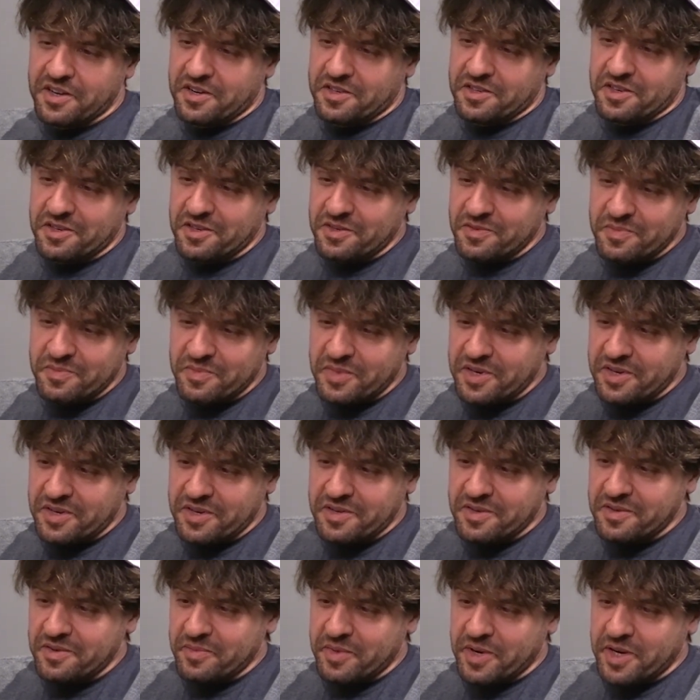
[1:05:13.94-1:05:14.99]

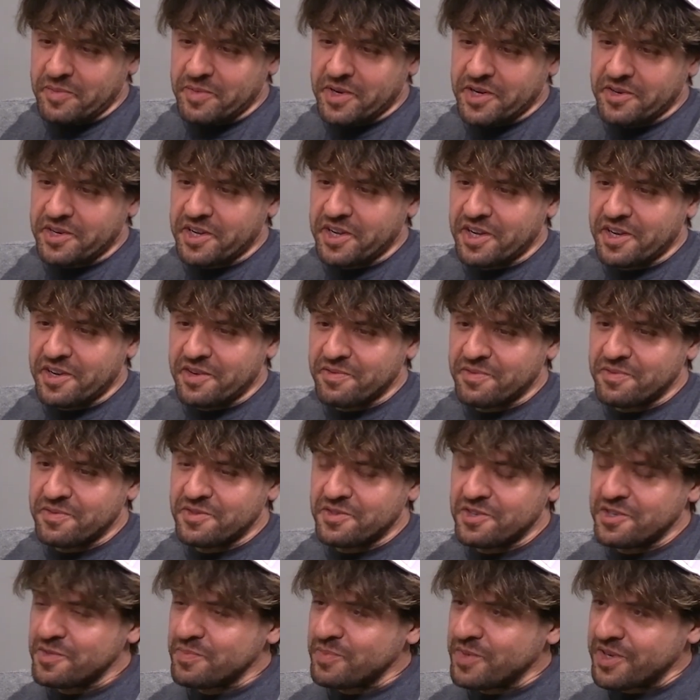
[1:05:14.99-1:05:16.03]
by about half,
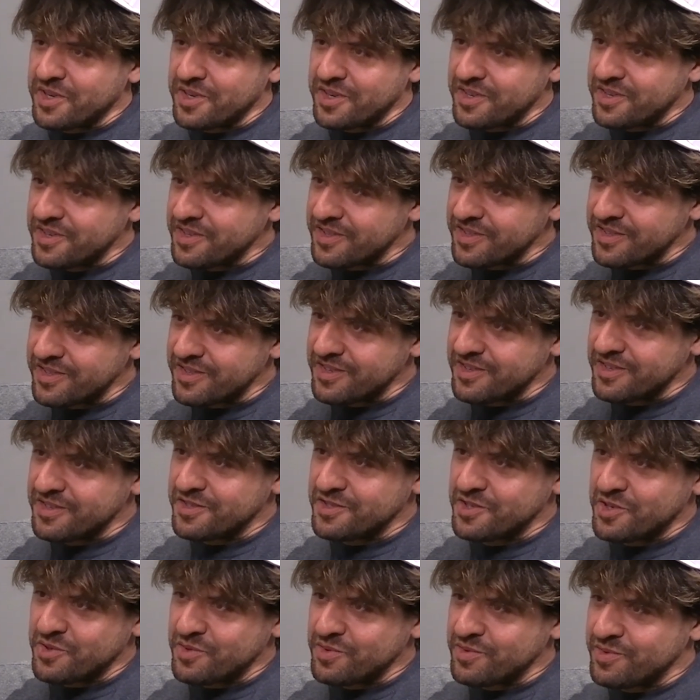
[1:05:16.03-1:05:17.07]
just by the
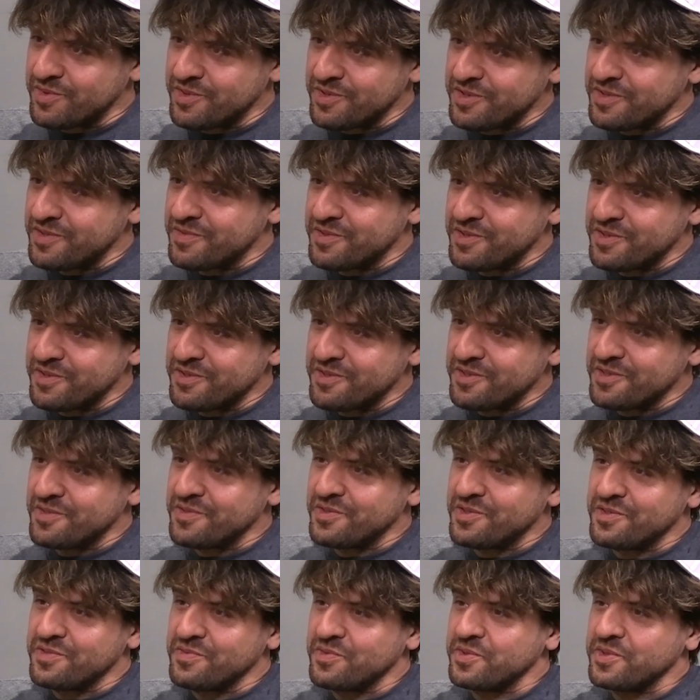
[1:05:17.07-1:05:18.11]
tone of
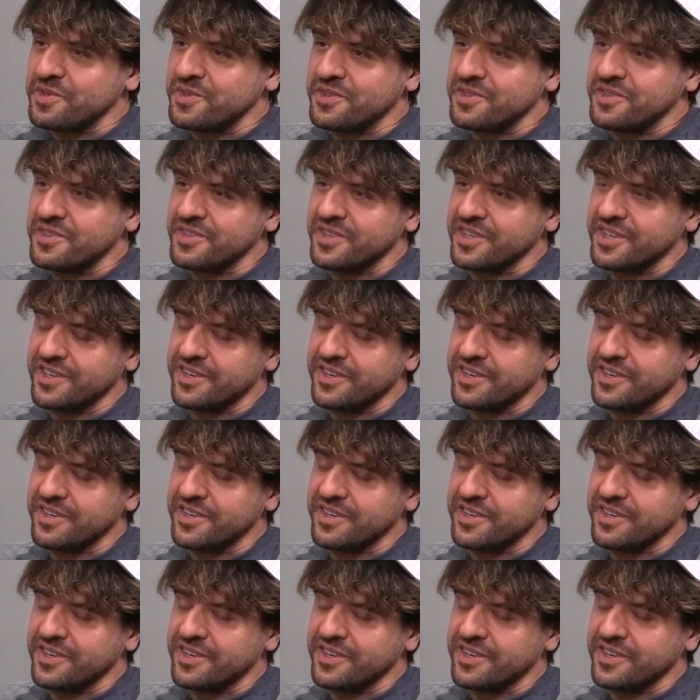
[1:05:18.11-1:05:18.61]
their voice.